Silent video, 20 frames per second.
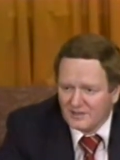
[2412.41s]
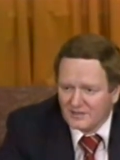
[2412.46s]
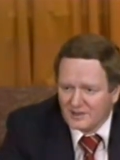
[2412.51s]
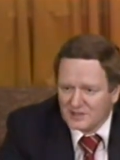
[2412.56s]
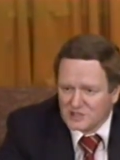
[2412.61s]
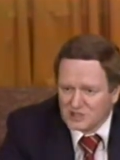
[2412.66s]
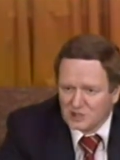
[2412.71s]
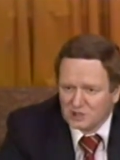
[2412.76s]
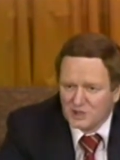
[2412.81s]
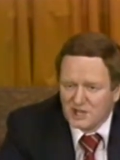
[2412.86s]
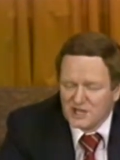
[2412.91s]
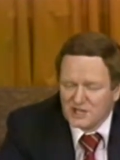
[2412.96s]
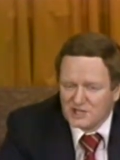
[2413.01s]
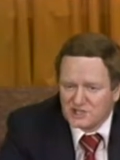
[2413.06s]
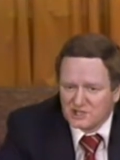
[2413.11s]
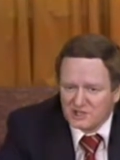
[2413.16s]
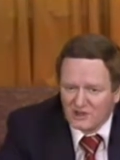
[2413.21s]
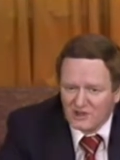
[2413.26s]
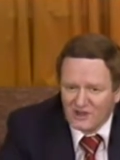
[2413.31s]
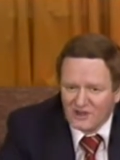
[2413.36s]
the
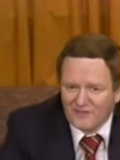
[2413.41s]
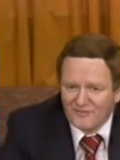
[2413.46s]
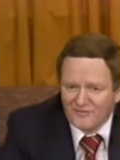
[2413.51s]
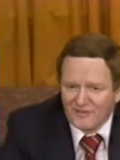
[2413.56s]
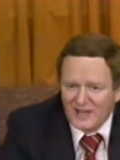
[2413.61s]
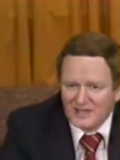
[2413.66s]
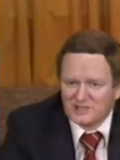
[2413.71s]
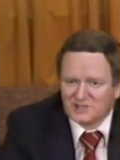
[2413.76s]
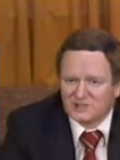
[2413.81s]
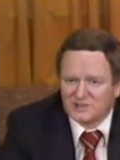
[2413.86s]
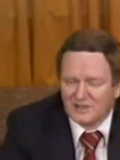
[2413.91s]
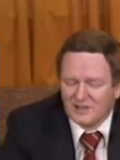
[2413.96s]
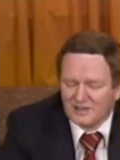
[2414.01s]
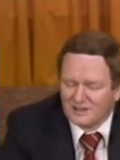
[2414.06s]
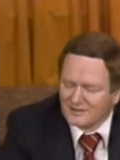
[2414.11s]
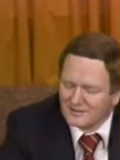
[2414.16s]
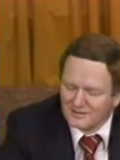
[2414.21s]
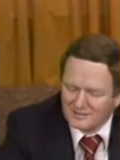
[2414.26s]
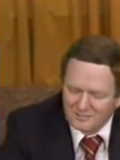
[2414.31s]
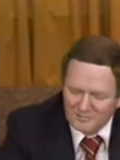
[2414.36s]
traditional veter-
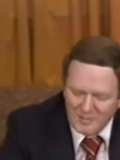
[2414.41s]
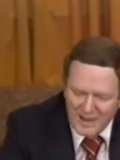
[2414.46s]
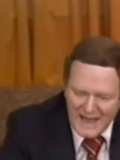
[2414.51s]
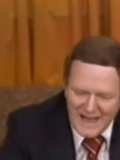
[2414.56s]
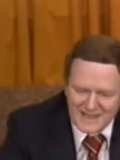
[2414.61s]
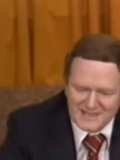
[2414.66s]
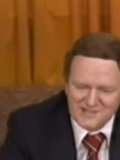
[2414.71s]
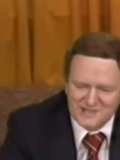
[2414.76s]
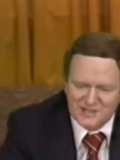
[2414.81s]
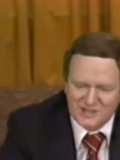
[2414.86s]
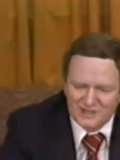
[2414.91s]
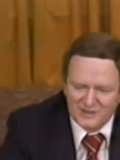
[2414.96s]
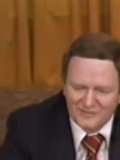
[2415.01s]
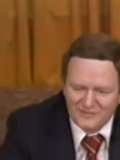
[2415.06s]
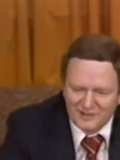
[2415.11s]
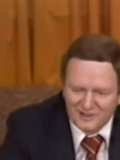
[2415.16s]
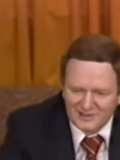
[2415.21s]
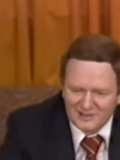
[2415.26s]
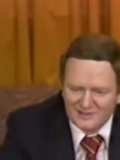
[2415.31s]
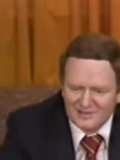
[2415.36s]
or
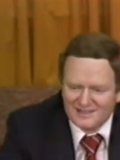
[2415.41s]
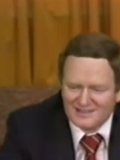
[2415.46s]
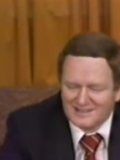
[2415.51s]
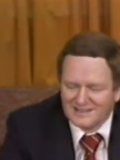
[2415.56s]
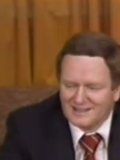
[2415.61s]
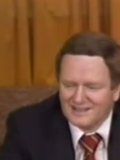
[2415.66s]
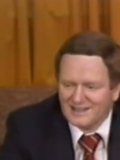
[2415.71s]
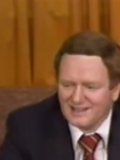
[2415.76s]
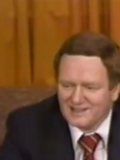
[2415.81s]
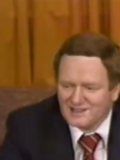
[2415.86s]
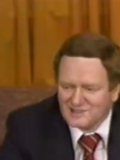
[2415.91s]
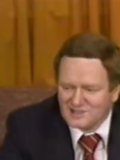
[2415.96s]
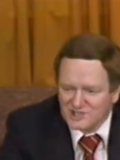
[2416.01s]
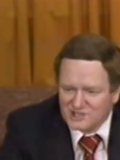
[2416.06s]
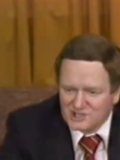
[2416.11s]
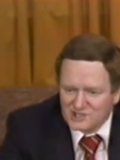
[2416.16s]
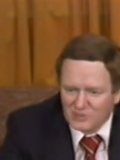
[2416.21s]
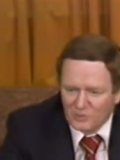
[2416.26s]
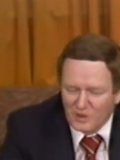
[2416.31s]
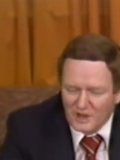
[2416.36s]
Baskerville uh,
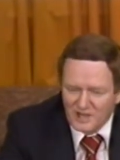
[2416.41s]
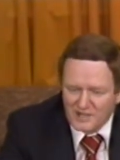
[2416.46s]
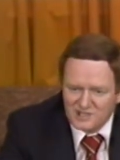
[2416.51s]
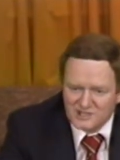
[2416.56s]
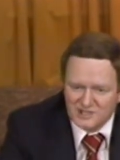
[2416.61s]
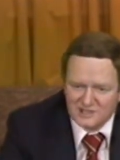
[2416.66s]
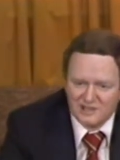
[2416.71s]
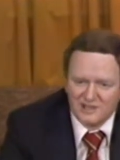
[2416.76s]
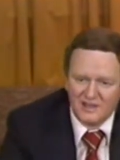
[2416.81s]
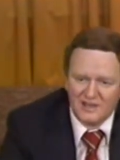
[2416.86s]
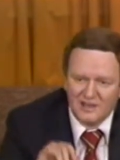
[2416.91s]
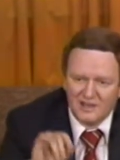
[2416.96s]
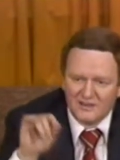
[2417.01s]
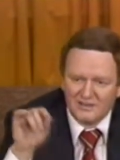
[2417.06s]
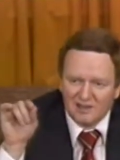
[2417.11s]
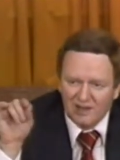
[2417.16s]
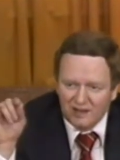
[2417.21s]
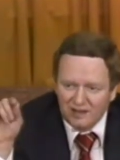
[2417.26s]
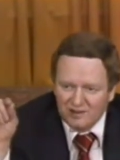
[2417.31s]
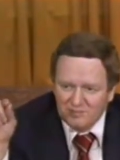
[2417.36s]
situation
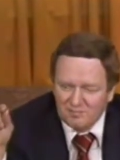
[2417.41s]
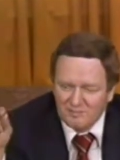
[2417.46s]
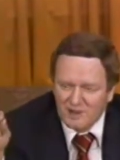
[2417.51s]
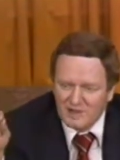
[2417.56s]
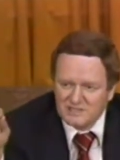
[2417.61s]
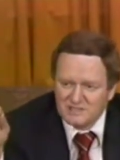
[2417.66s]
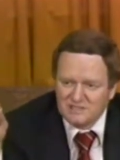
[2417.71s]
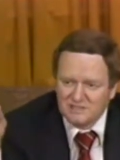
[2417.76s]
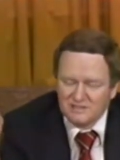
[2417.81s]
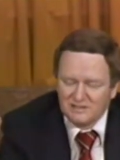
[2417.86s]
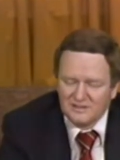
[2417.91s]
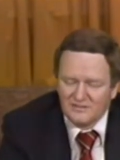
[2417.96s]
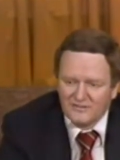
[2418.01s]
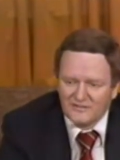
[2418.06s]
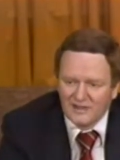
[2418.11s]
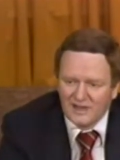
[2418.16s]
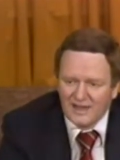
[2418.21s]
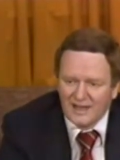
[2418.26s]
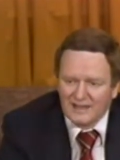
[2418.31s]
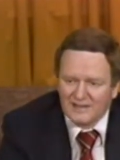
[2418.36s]
that it must, in
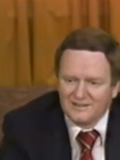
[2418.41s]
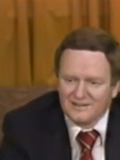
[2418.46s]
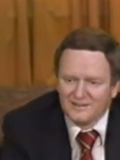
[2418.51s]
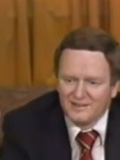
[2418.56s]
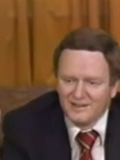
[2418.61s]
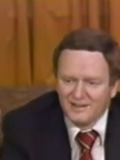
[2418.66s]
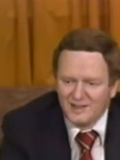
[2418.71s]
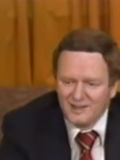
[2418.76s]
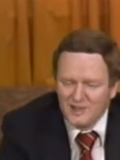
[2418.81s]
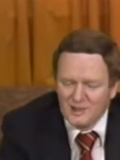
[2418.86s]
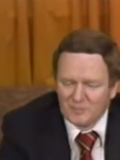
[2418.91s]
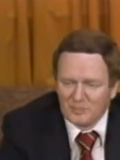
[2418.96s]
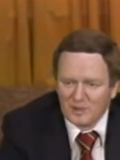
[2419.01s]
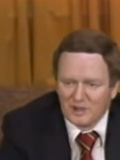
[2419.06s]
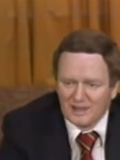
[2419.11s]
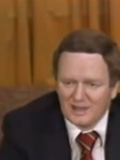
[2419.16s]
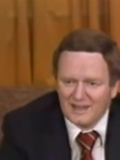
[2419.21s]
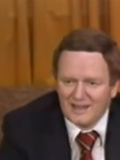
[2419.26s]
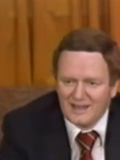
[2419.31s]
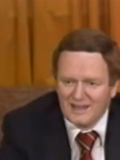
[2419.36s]
fact,
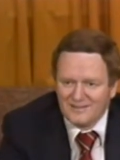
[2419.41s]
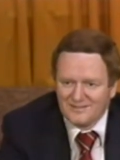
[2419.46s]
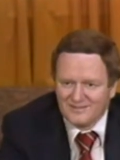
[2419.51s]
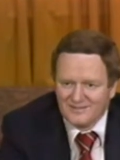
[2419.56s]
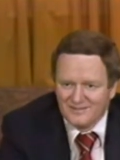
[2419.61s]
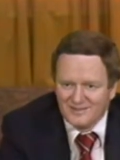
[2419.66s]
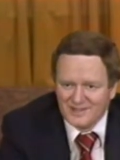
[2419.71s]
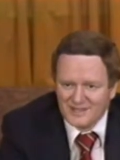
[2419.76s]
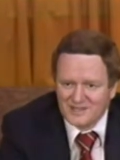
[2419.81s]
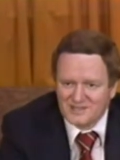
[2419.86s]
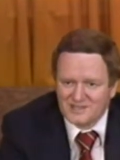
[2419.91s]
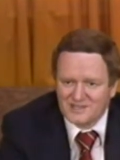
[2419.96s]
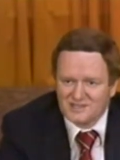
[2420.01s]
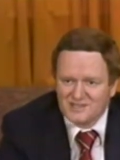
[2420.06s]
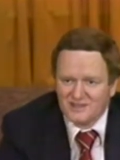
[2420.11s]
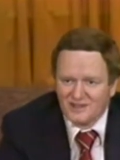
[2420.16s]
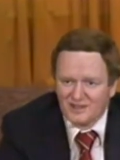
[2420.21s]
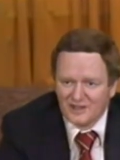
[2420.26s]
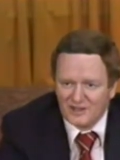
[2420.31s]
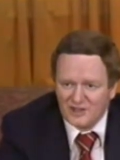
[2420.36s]
implicate
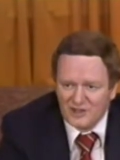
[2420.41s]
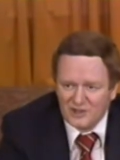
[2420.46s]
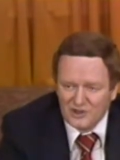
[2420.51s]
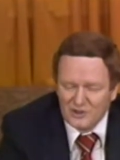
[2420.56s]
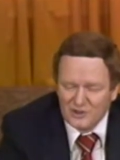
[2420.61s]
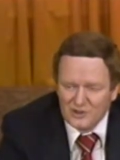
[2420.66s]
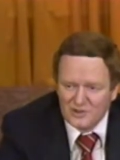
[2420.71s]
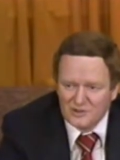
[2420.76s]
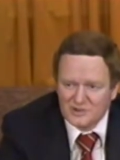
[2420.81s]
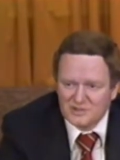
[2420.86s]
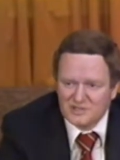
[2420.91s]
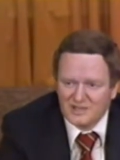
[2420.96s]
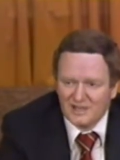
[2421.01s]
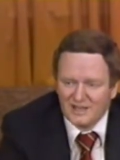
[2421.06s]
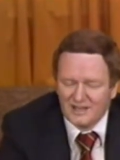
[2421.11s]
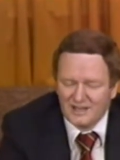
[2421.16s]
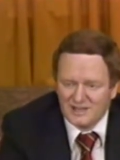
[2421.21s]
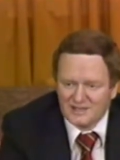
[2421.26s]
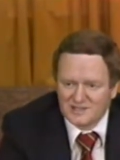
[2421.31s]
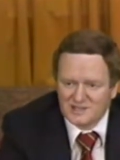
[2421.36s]
this accused
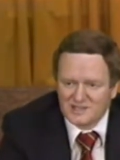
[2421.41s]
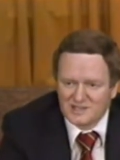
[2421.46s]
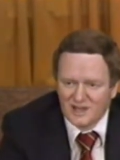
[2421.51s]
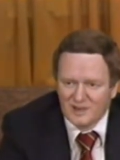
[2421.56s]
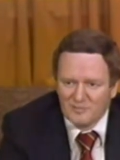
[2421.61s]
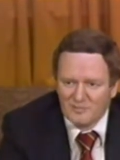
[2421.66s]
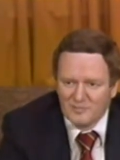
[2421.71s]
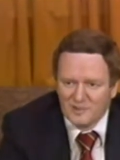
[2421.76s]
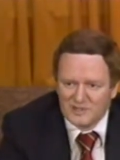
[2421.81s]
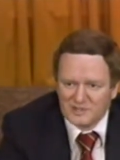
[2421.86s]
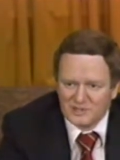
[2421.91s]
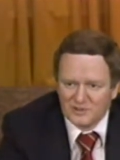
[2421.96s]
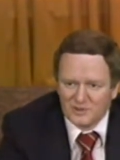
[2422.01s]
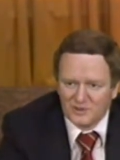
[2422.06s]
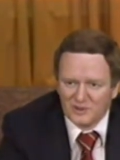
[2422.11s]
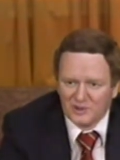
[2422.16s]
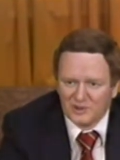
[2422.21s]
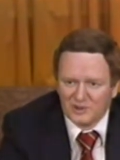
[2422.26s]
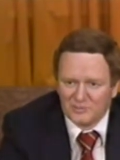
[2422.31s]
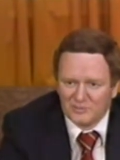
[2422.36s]
in some
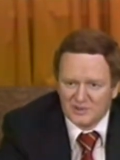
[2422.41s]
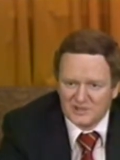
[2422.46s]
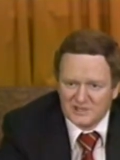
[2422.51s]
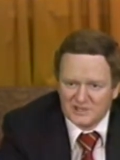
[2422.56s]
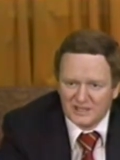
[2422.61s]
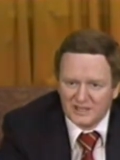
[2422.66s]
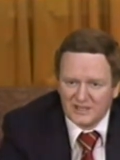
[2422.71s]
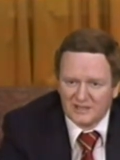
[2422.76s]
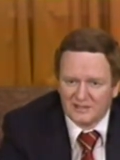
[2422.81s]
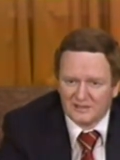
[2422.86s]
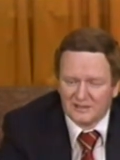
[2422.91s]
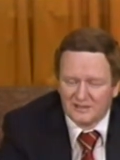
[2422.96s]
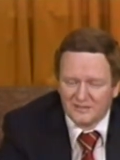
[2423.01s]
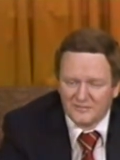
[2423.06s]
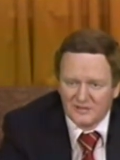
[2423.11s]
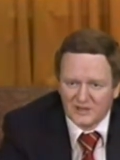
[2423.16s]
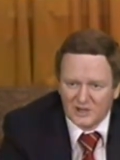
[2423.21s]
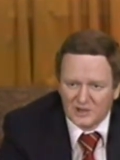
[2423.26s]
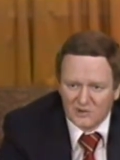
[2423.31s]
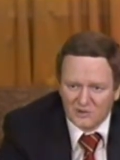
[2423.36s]
material particular
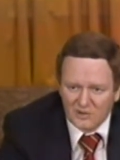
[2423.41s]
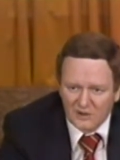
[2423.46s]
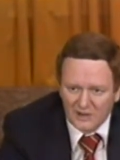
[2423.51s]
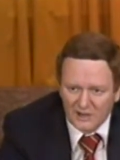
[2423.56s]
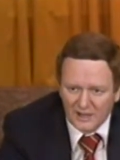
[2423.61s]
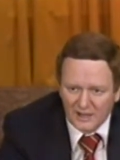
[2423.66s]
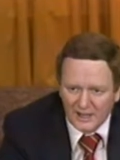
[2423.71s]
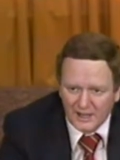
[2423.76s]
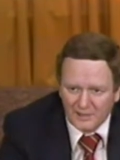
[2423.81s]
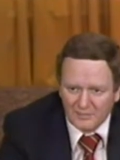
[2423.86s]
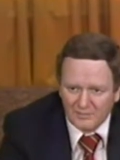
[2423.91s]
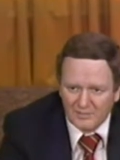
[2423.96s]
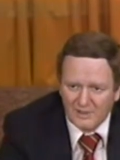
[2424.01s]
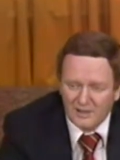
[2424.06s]
of the crime?